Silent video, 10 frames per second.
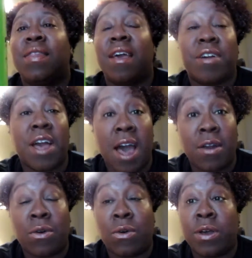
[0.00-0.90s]
the
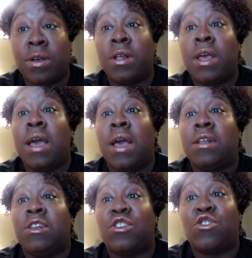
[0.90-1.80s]
avocado oil
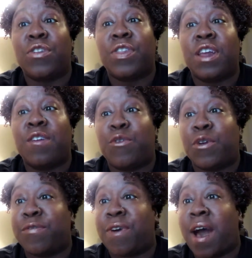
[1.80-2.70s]
to strengthen and
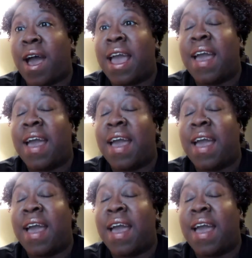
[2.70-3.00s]
fortify,